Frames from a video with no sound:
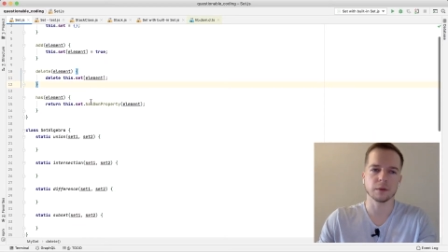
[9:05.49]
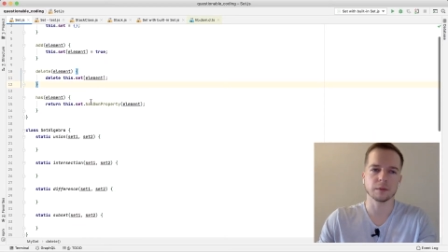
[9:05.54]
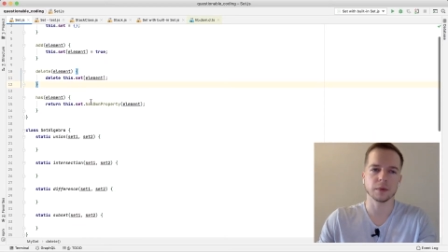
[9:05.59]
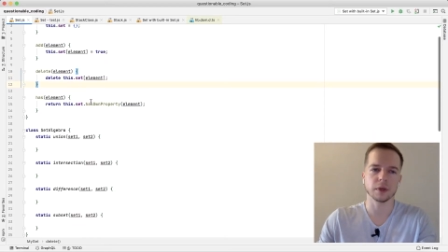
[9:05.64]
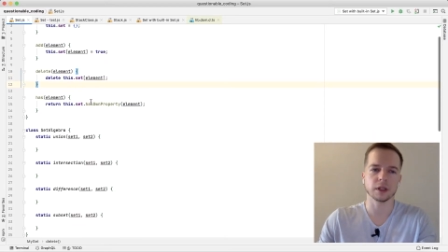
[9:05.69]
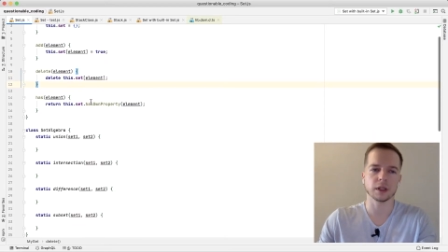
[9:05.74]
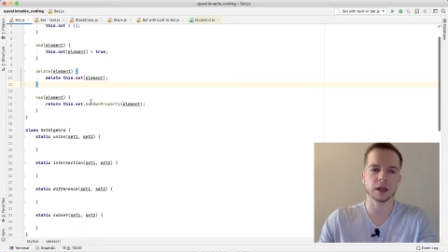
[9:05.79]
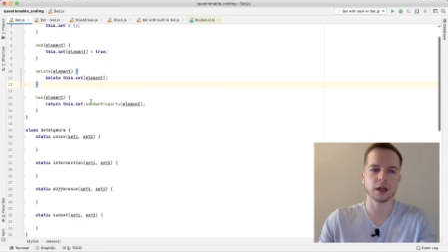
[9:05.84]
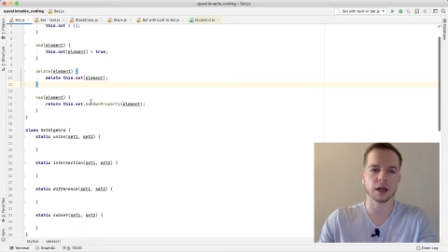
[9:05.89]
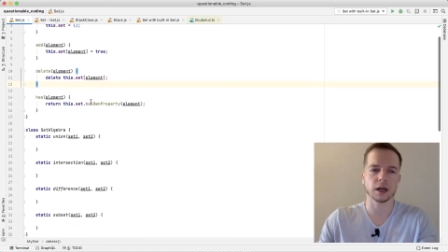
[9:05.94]

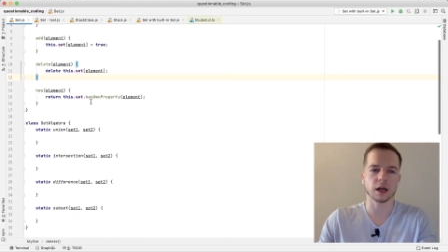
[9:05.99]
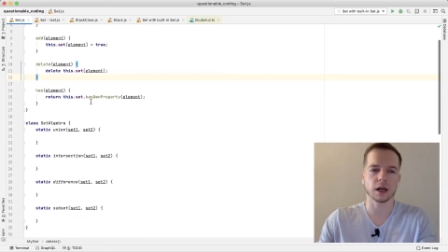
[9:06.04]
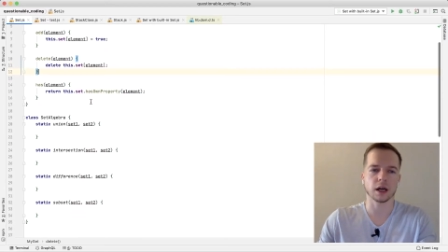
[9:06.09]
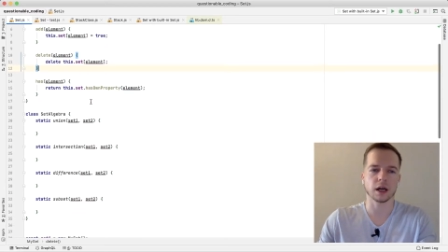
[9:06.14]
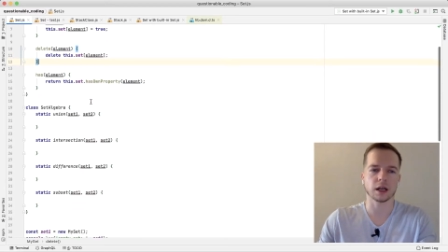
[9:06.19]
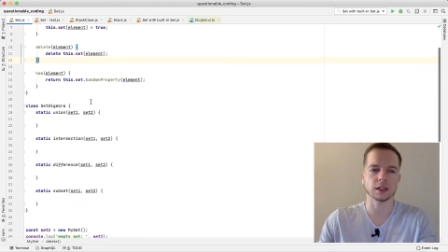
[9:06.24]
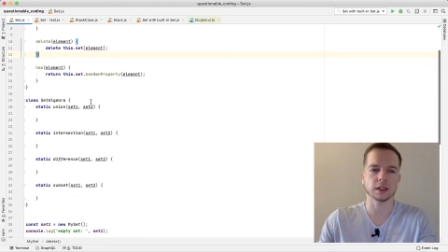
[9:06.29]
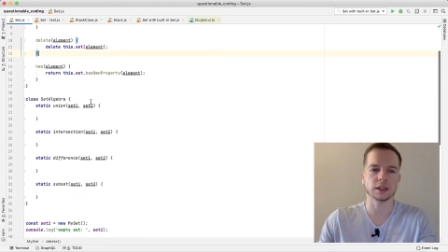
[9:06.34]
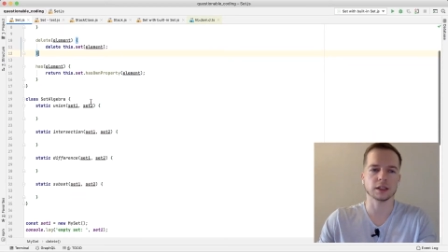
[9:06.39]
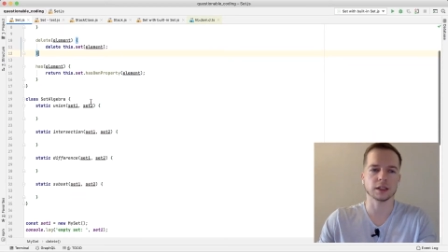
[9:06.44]
But
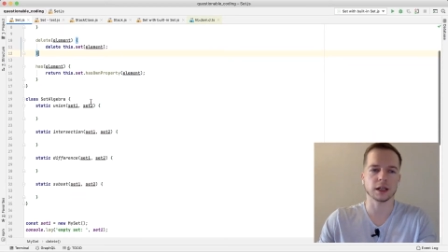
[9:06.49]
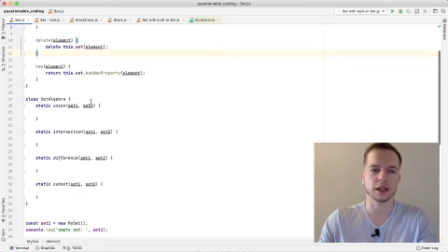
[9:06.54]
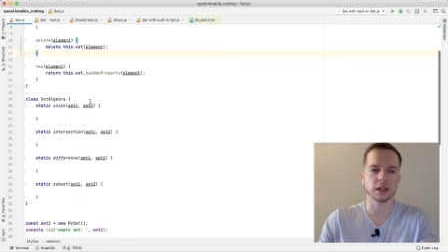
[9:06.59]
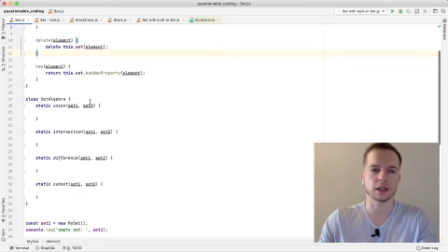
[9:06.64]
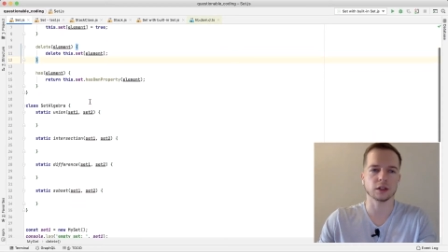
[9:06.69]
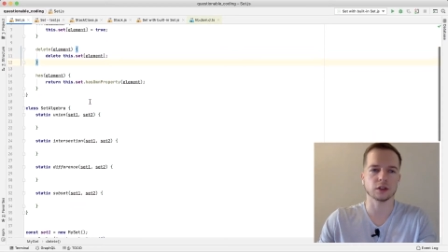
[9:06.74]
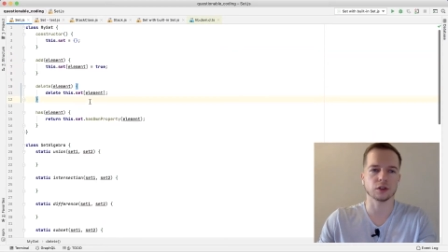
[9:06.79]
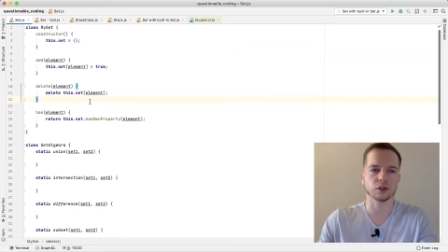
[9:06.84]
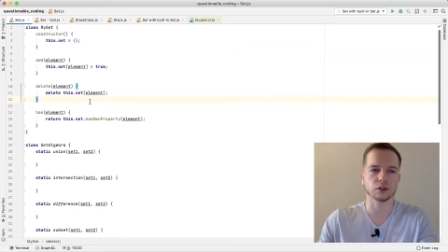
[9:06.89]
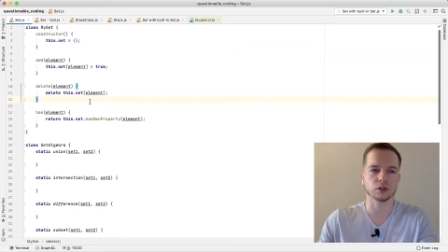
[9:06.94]
I
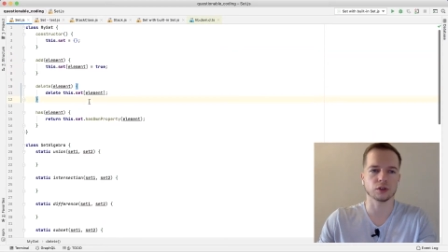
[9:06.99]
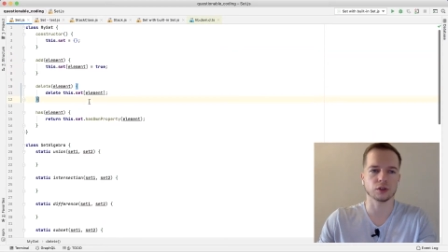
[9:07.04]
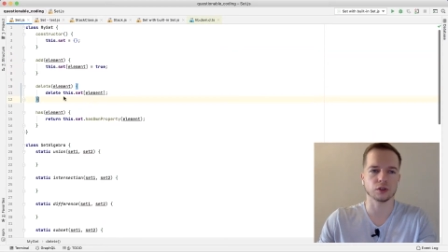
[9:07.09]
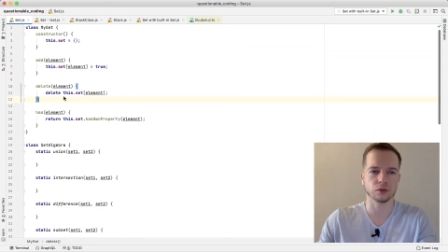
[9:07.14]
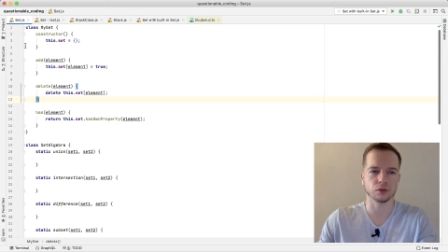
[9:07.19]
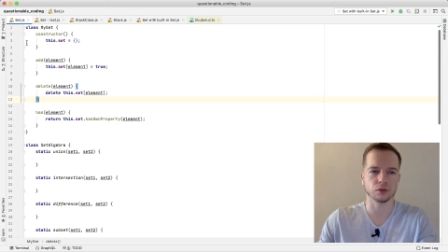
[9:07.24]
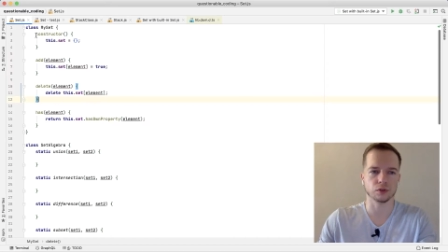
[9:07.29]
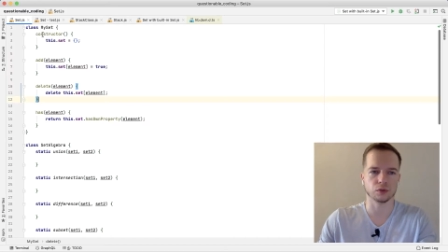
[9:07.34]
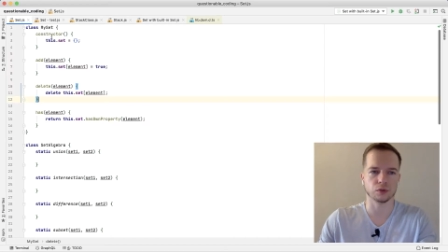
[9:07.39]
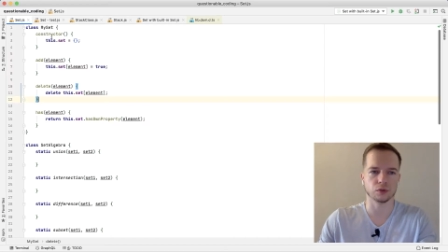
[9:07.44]
decided not
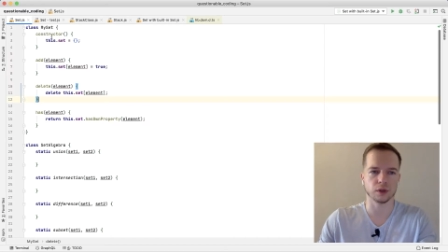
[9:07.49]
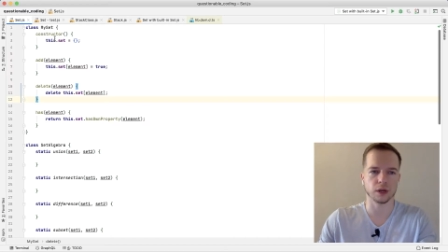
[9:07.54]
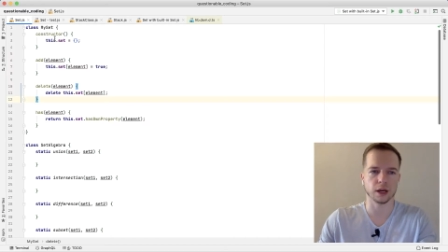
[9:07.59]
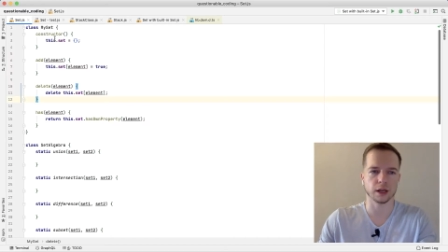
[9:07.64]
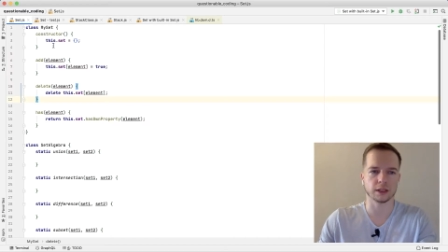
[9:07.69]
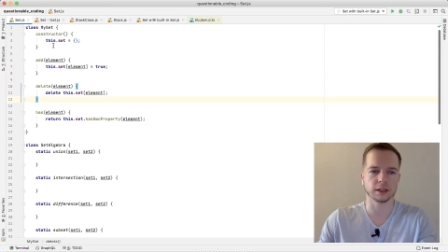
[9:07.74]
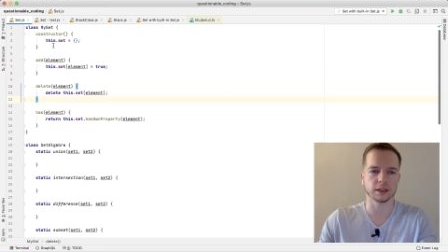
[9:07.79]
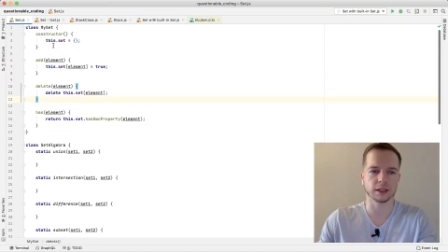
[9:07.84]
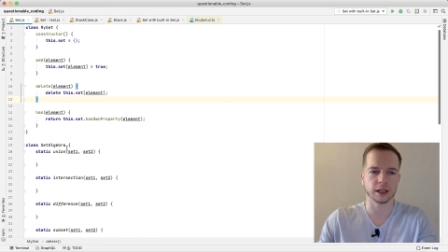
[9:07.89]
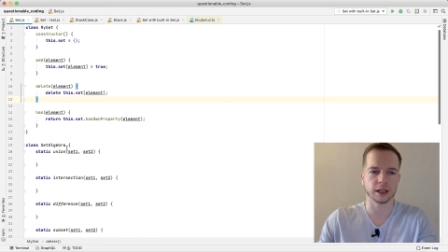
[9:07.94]
to
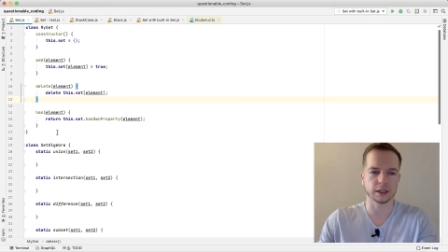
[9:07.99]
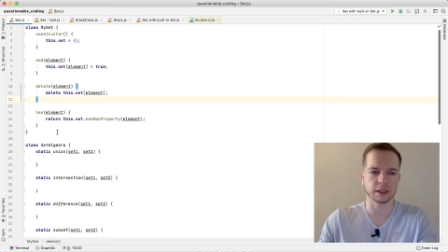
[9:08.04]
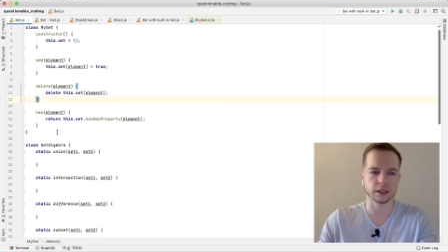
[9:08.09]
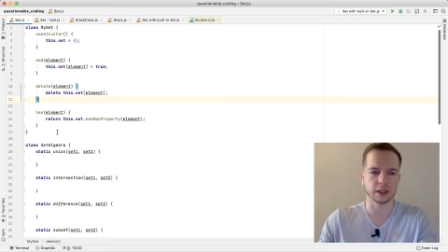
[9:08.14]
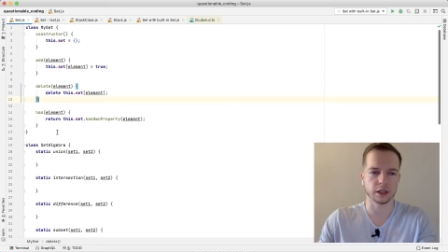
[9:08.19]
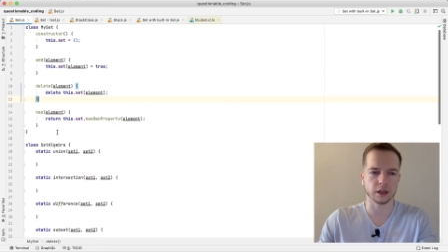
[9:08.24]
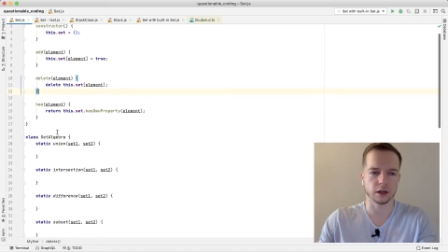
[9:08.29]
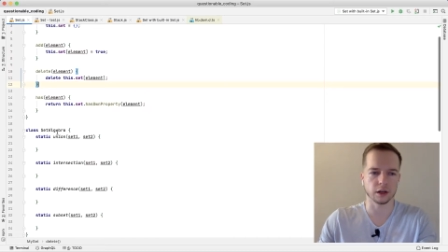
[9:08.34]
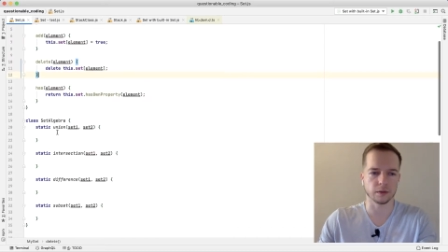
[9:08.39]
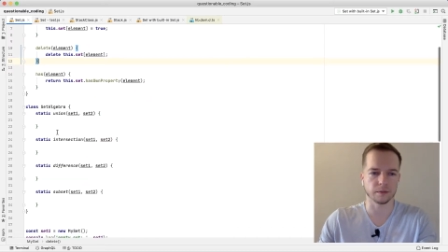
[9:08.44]
add size
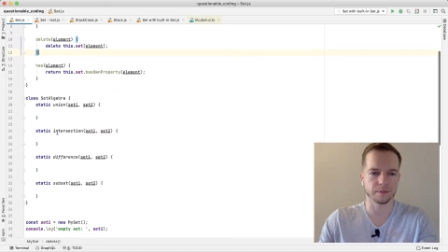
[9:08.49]
here.